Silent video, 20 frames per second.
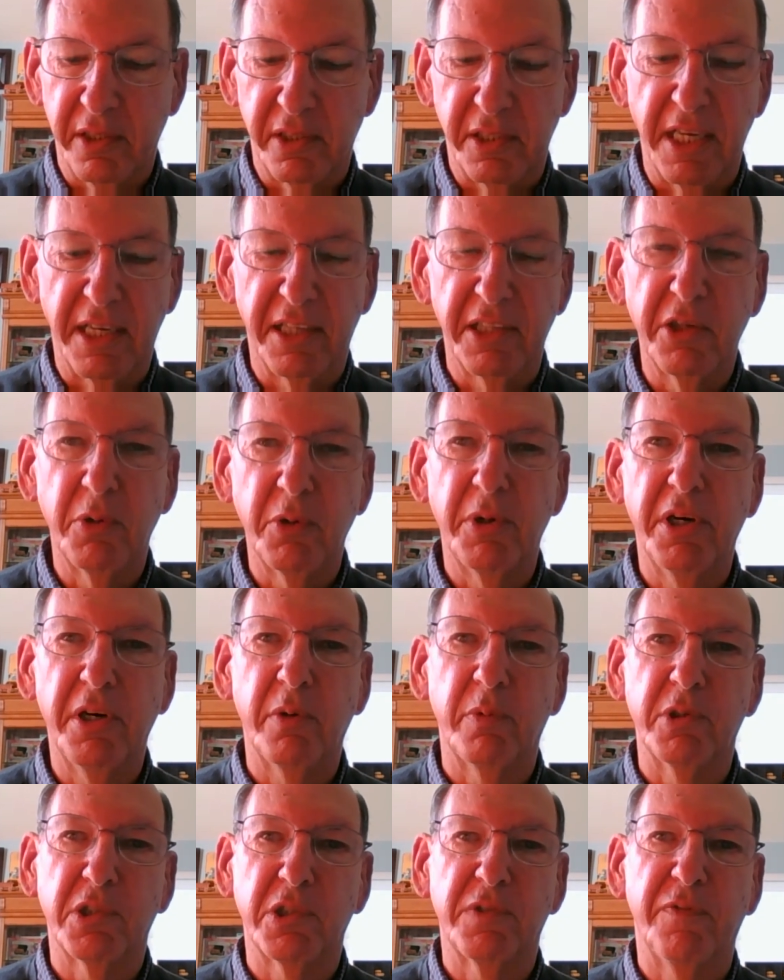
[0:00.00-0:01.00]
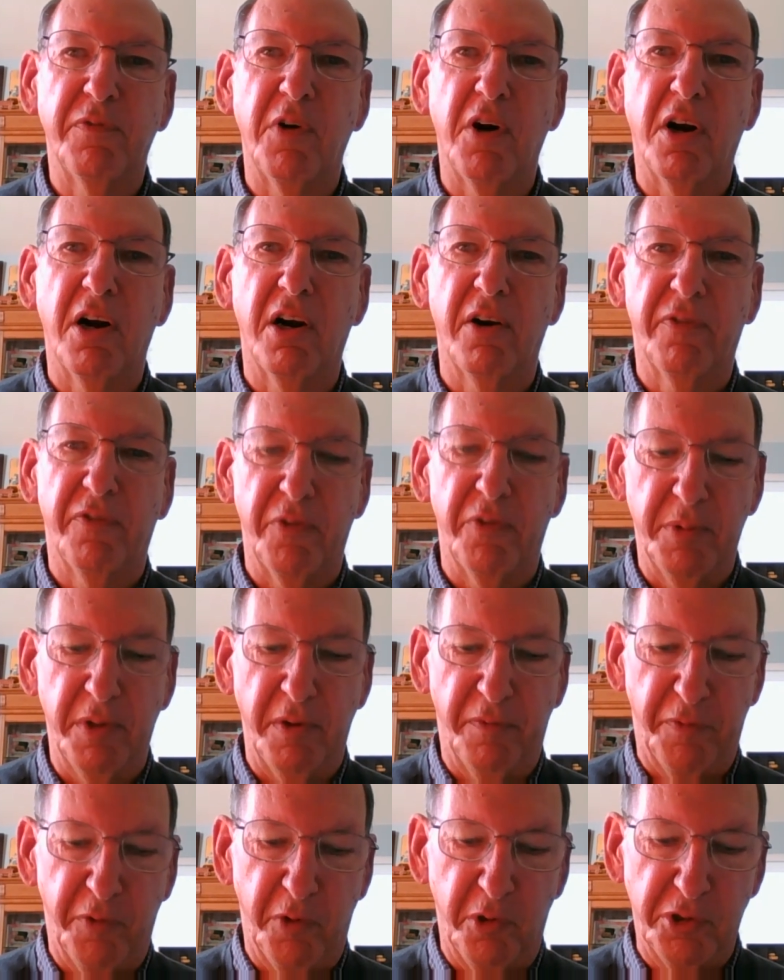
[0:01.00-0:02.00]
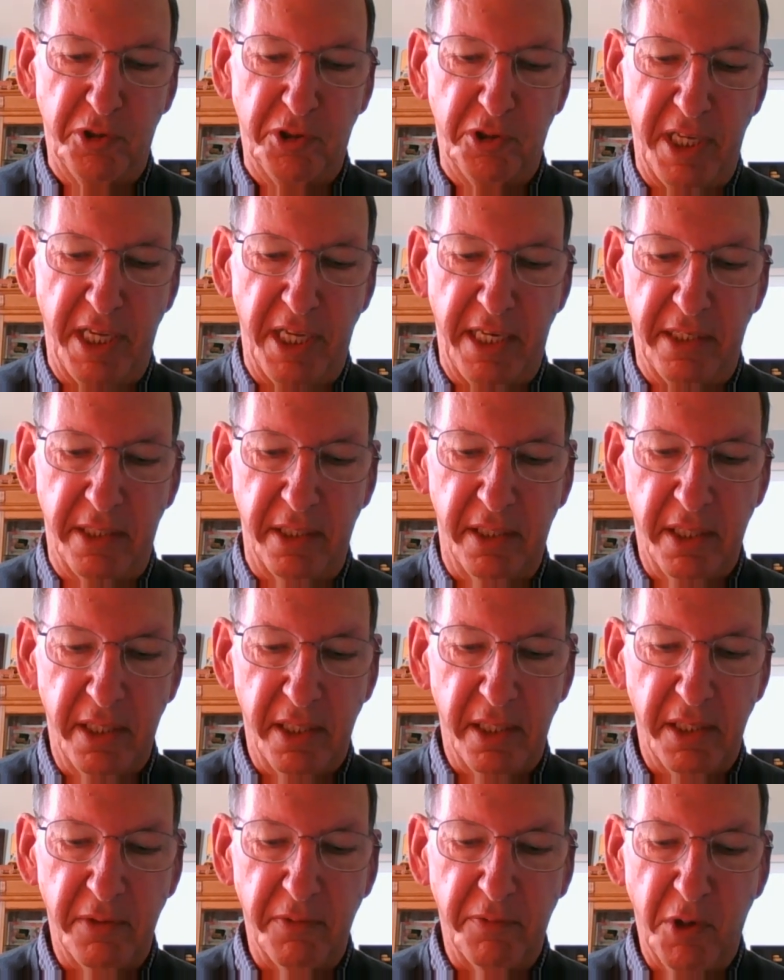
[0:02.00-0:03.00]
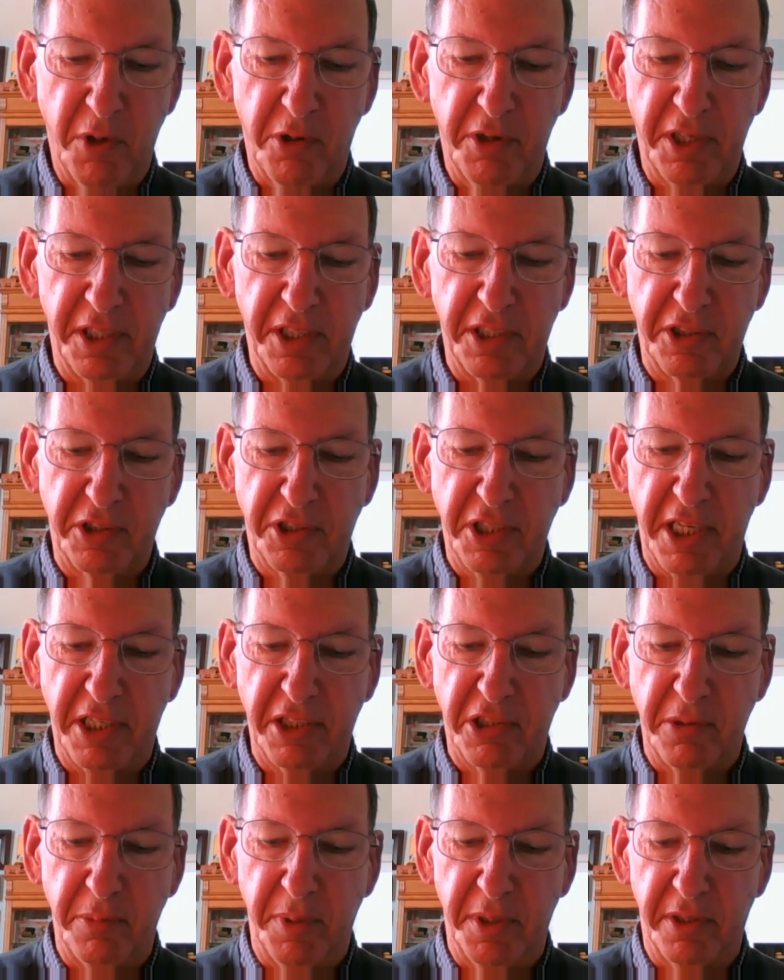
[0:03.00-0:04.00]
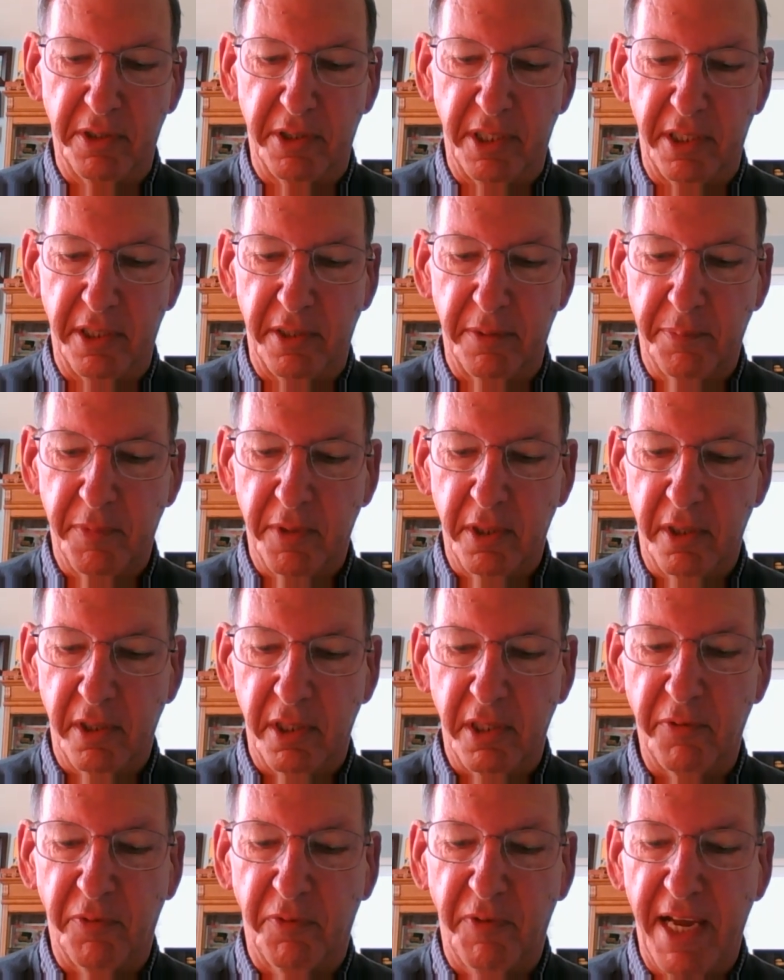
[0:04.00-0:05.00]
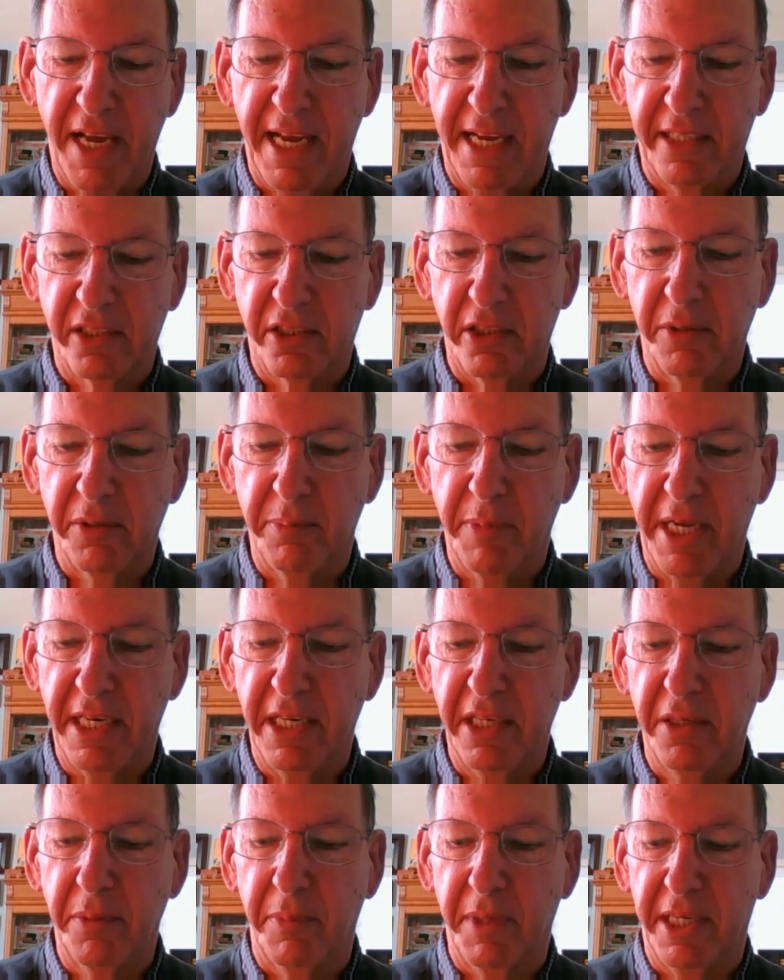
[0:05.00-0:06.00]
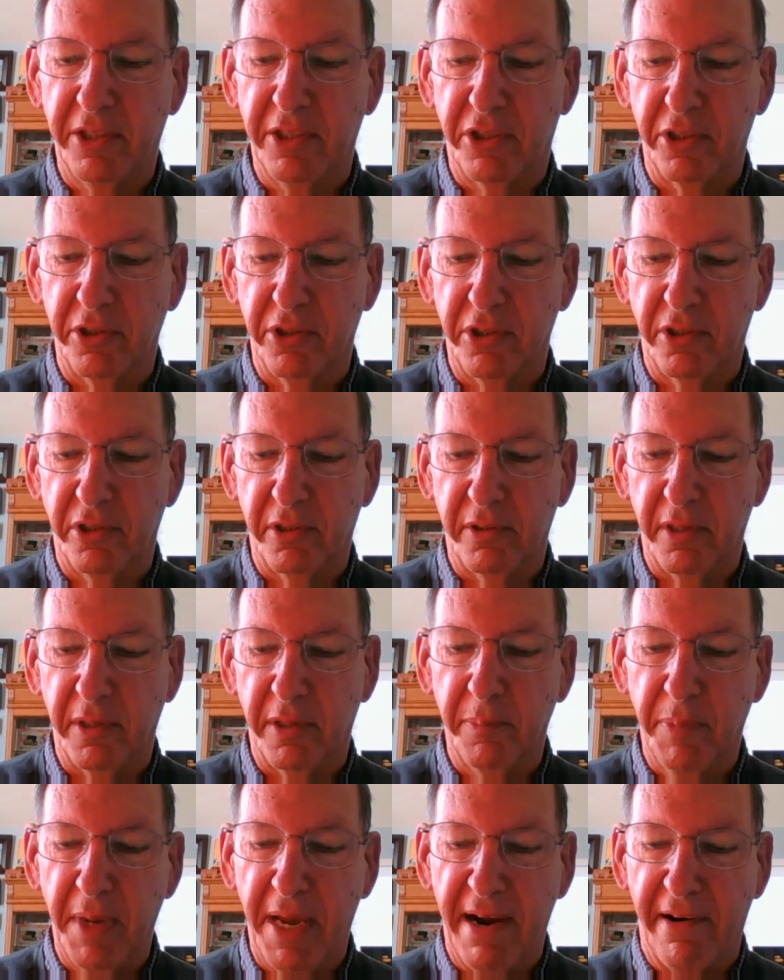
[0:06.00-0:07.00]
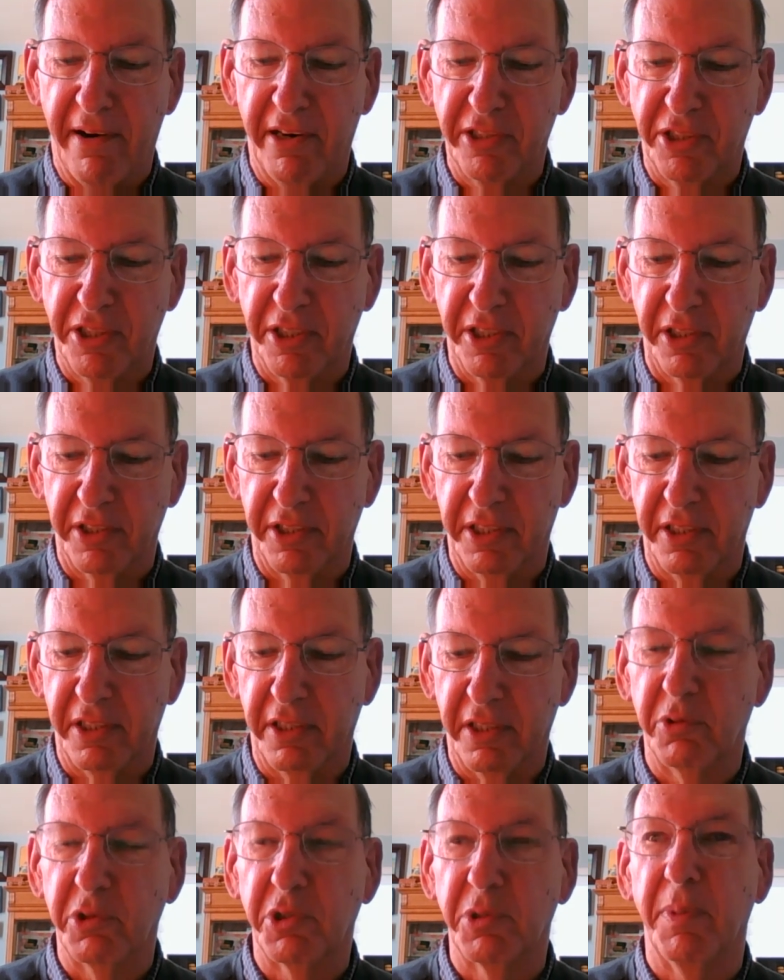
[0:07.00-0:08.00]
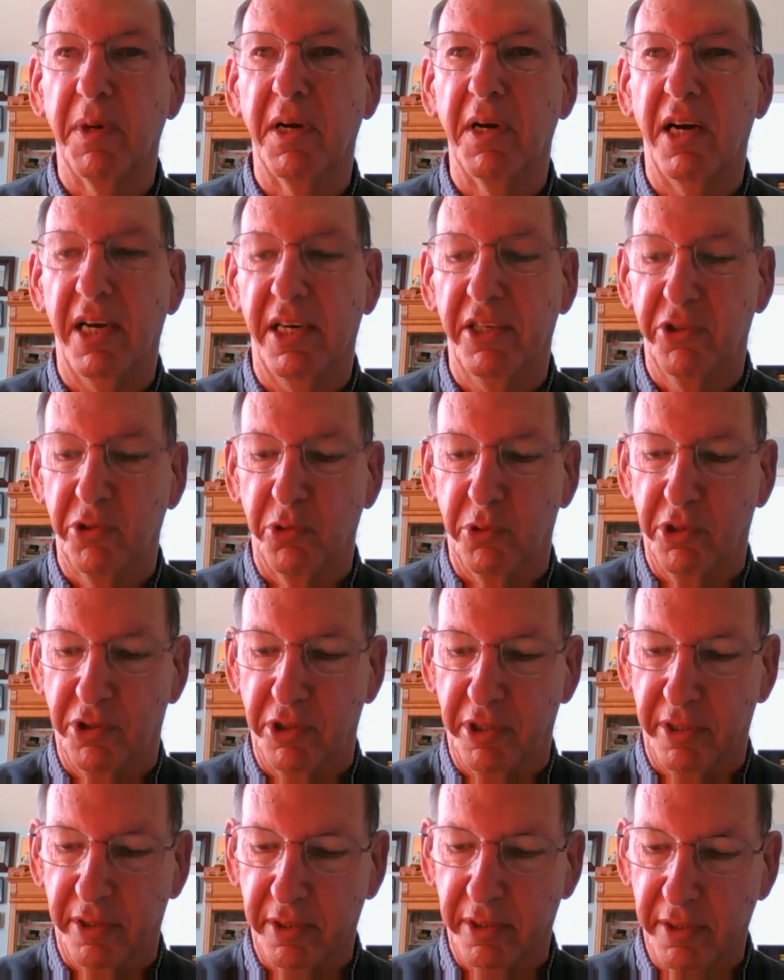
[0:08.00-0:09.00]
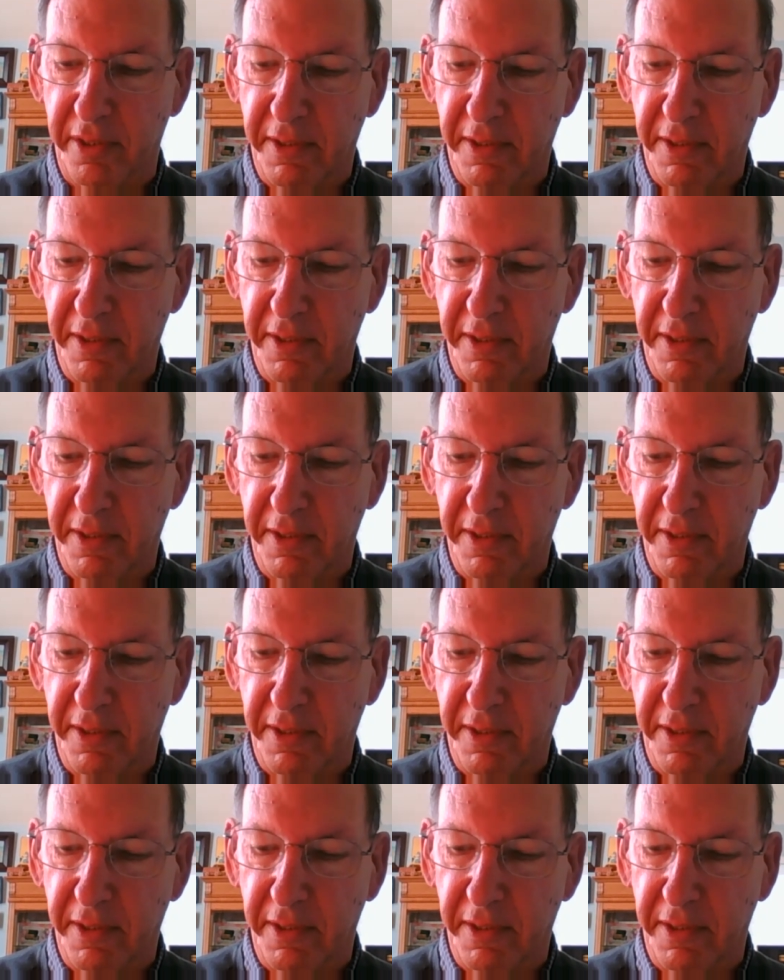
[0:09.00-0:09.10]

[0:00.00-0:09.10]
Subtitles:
Delaware was far from the first state in voting accessibility. In fact, on many dimensions, embarrassingly, it was behind Georgia.